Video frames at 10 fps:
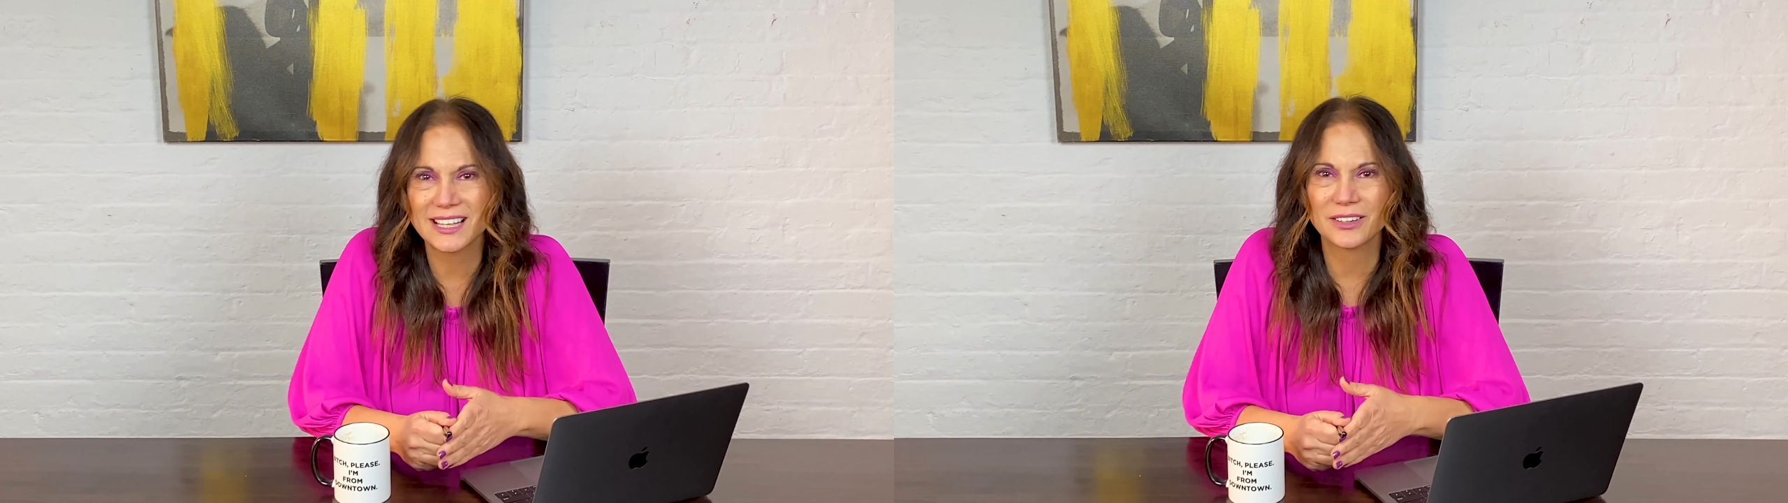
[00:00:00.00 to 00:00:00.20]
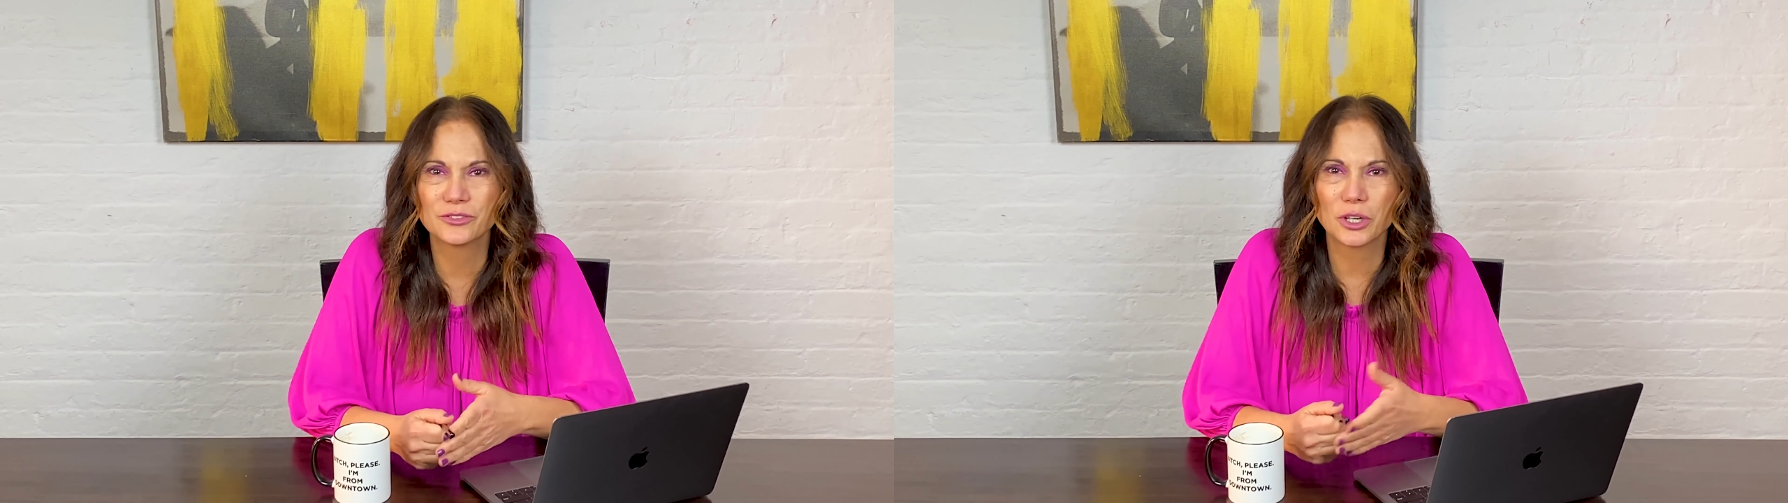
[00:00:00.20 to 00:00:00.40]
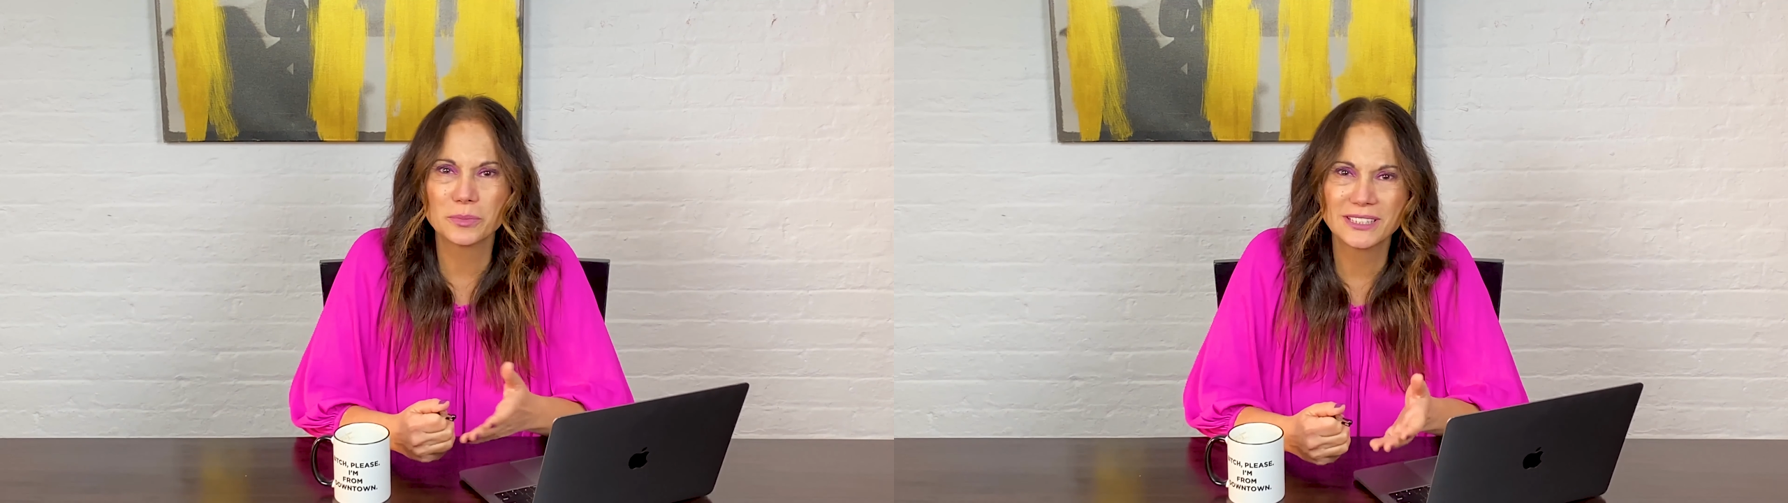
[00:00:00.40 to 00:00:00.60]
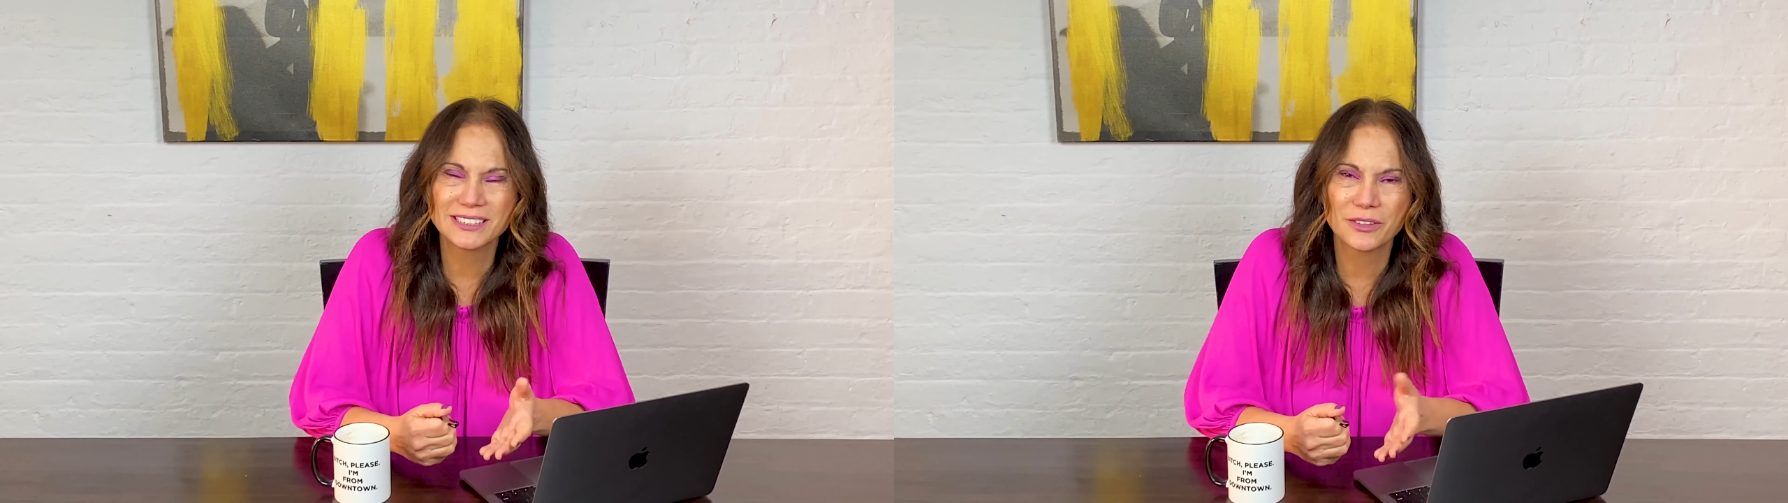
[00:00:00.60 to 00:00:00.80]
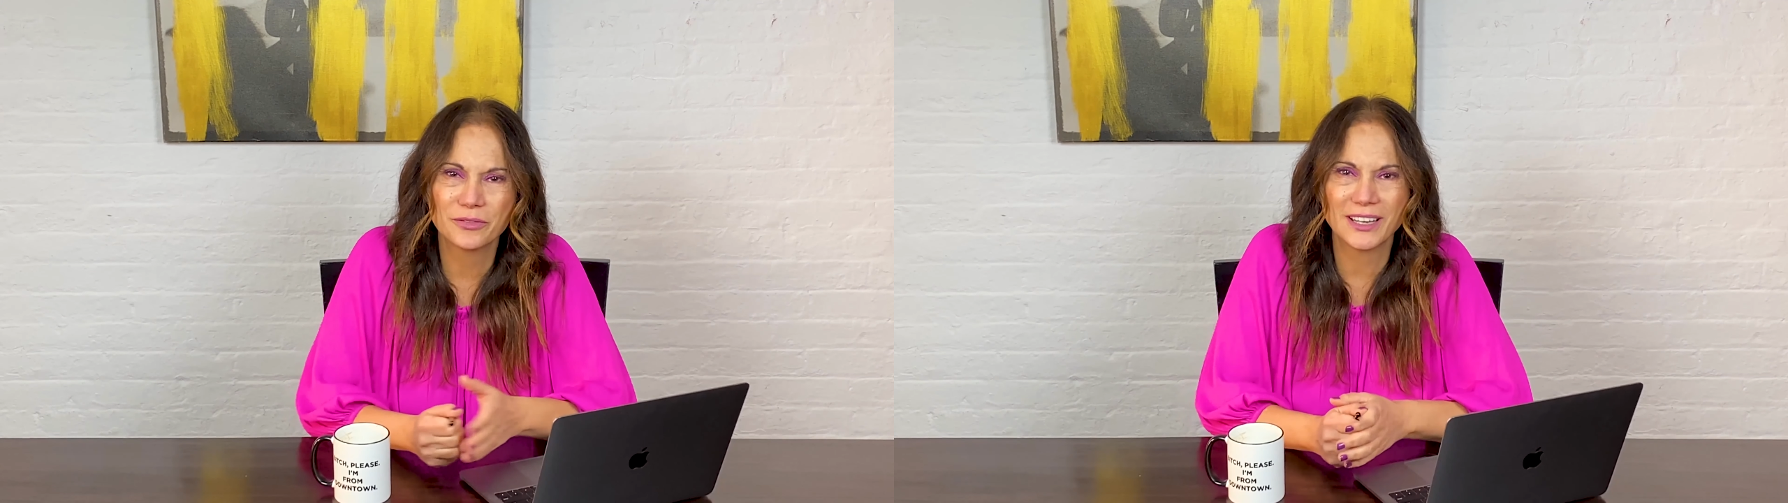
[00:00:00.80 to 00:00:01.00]
that have jumped
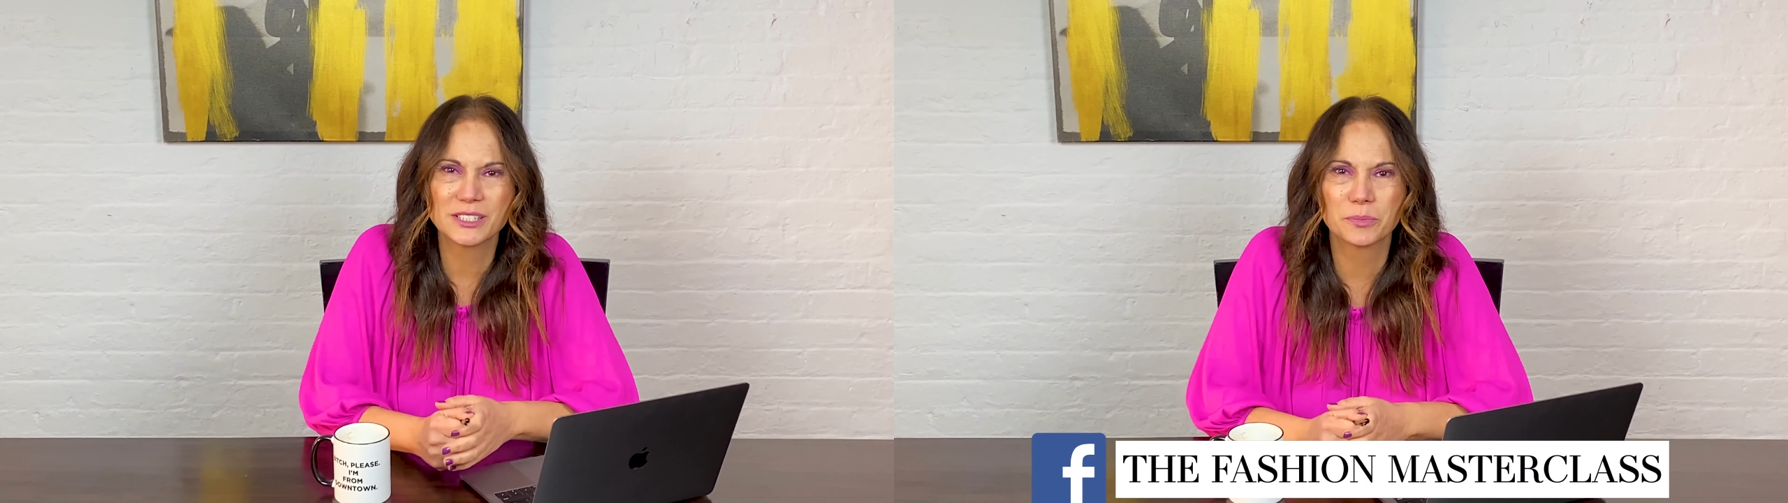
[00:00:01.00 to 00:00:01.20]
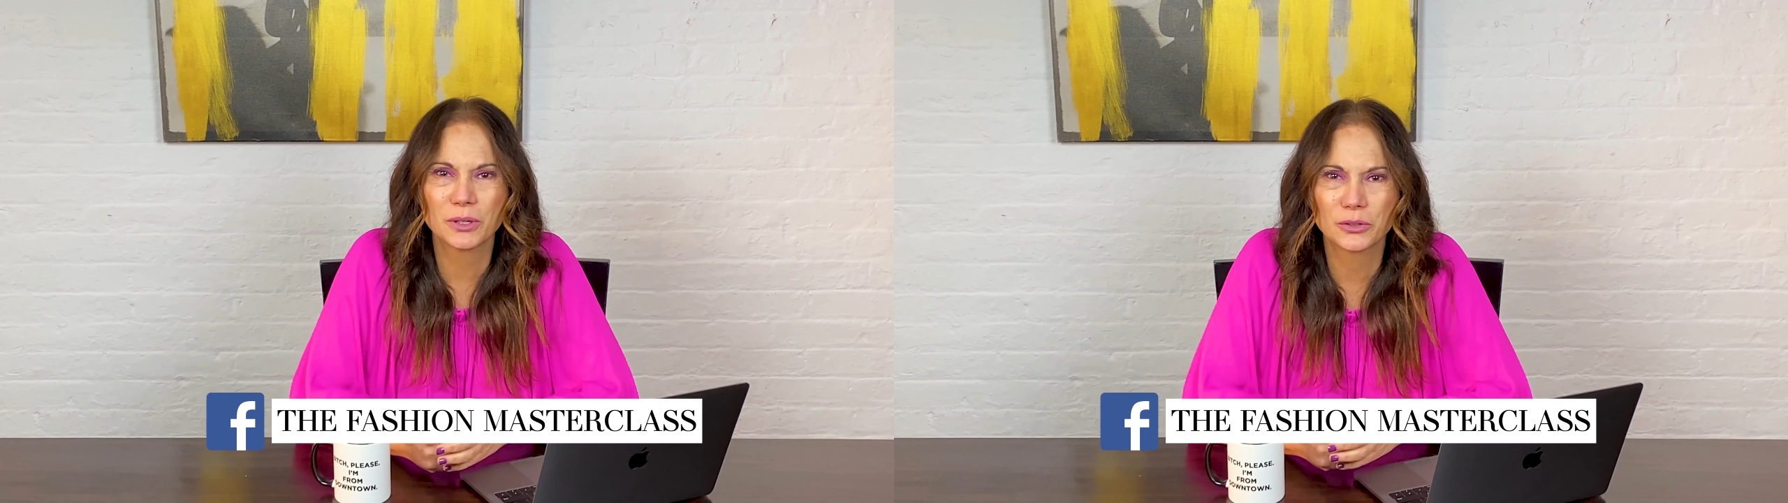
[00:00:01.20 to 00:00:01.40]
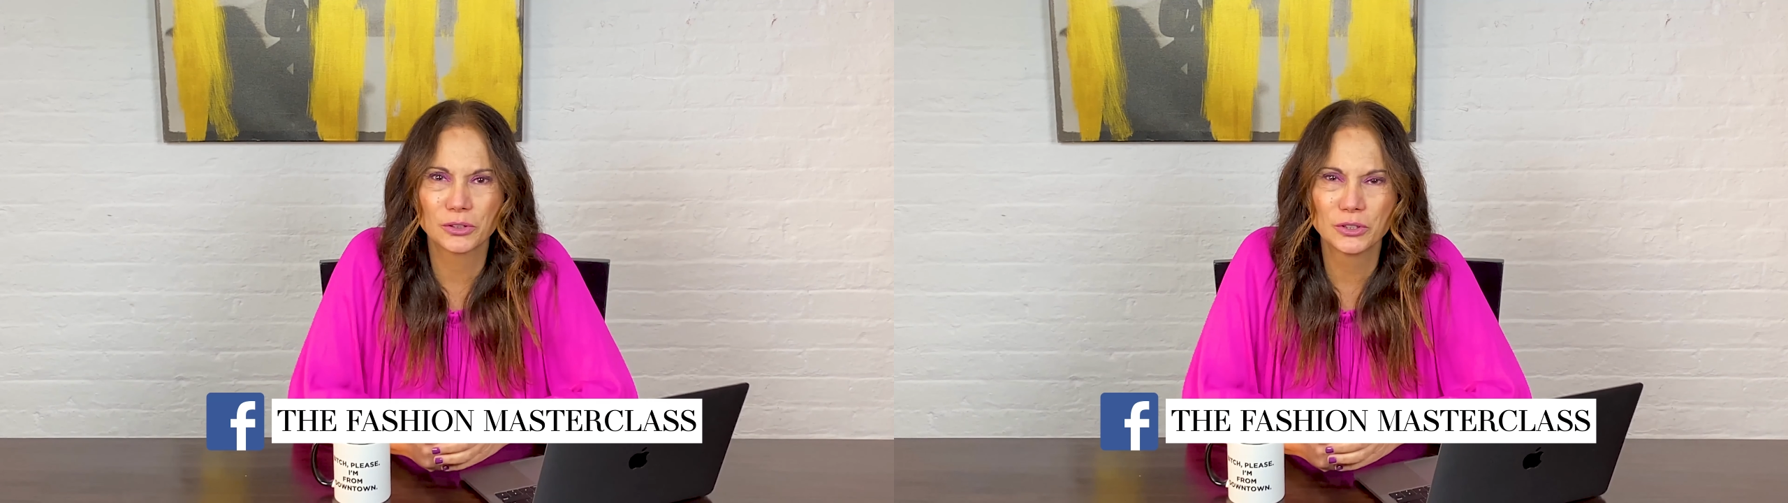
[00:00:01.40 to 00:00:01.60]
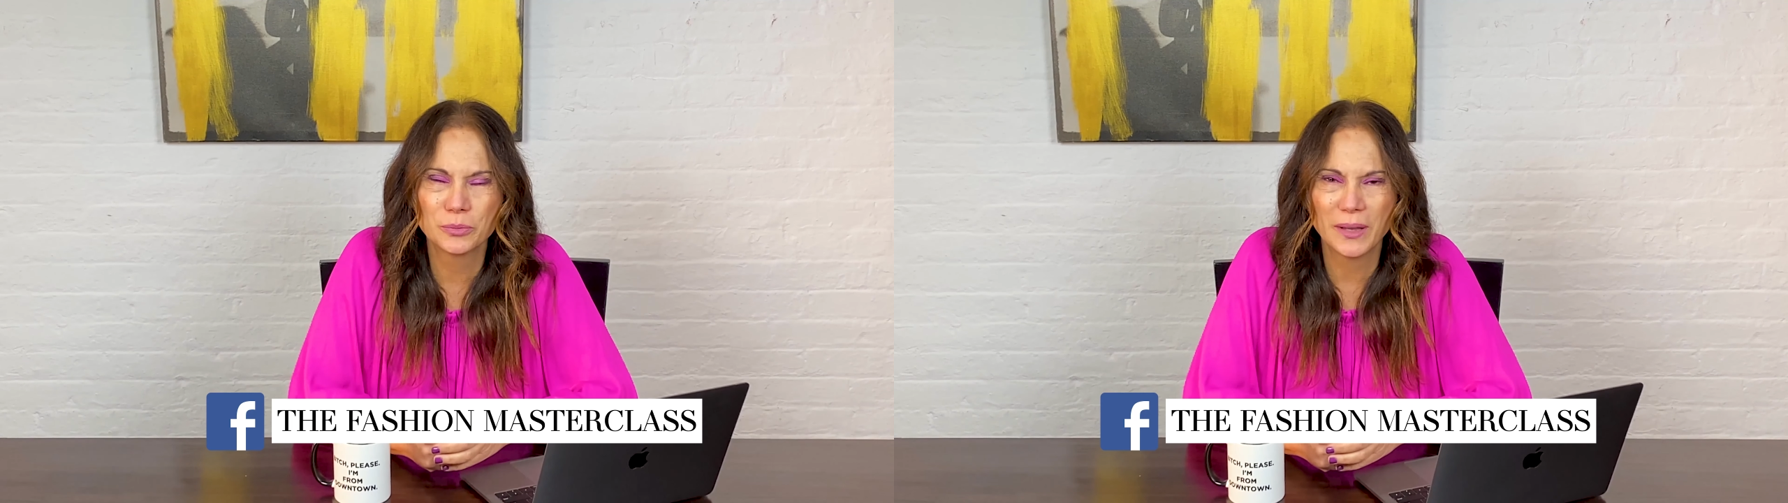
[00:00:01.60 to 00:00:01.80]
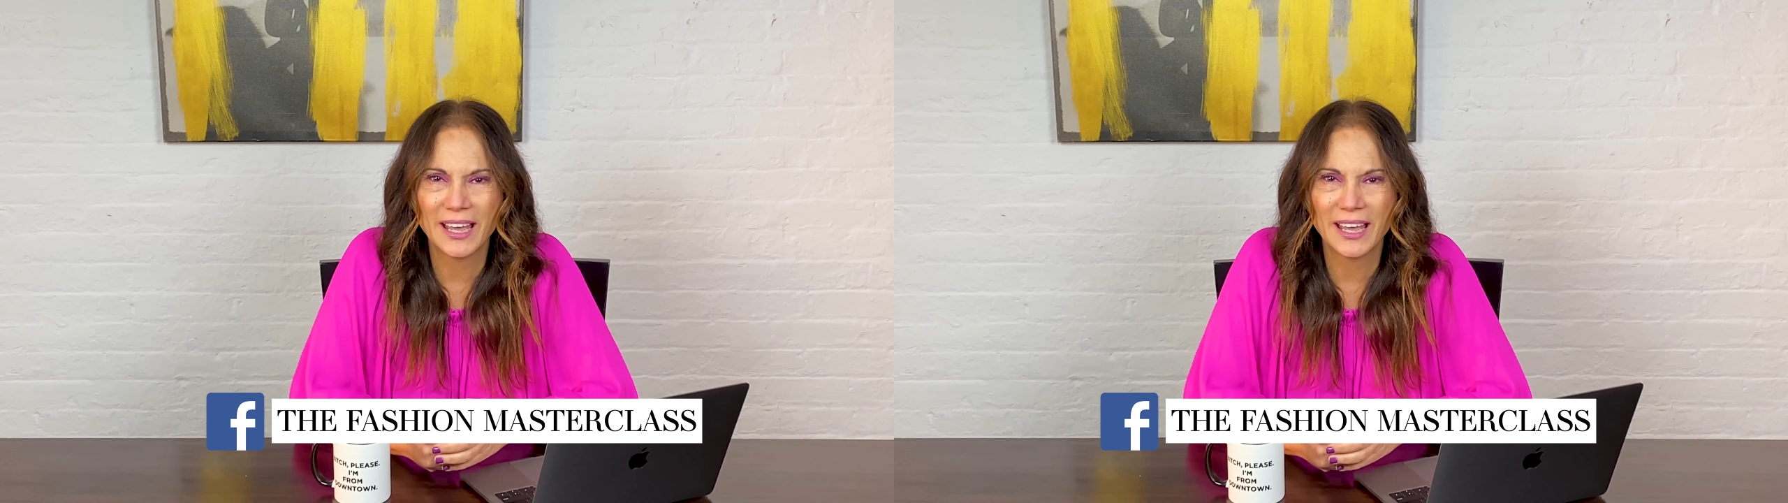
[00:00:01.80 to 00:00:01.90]
into the Facebook group,